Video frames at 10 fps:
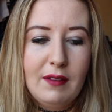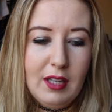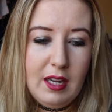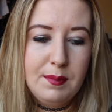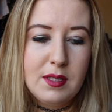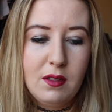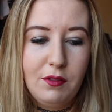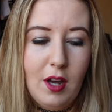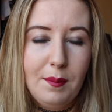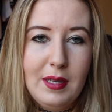kept
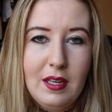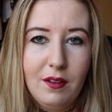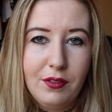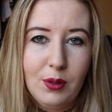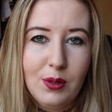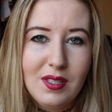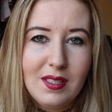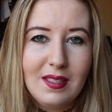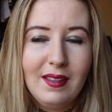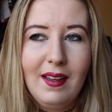Floppy, of
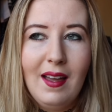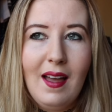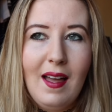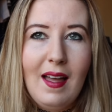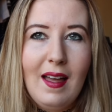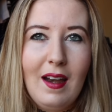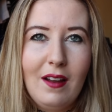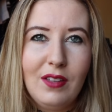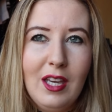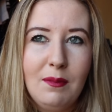course. And
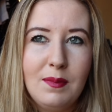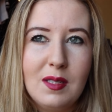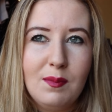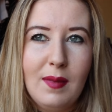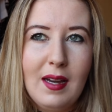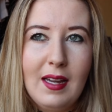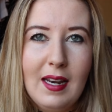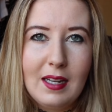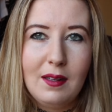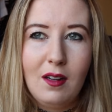I've kept my,
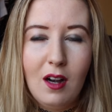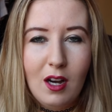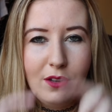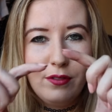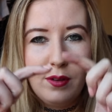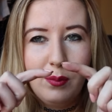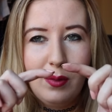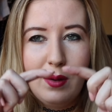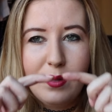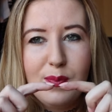like, card from
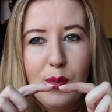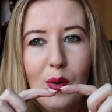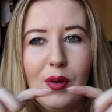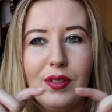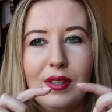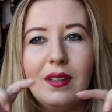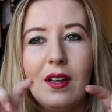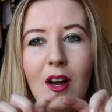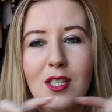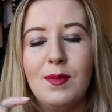when I was born,
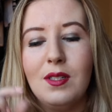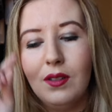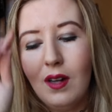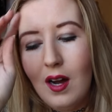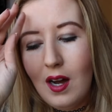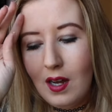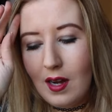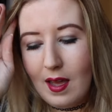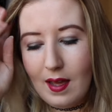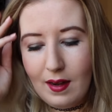the hospital card,
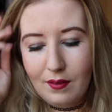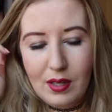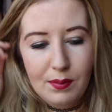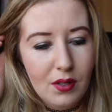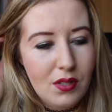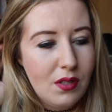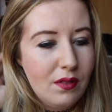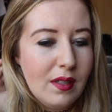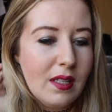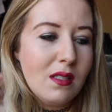and I've kept those sort
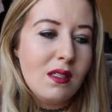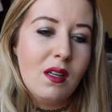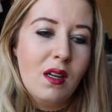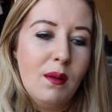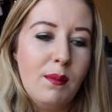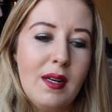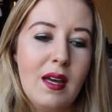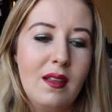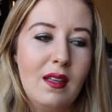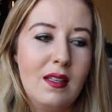of things. But
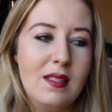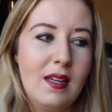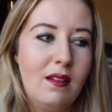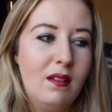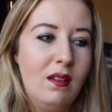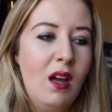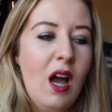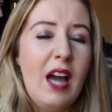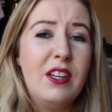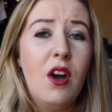nothing that's, like,
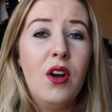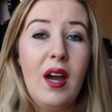I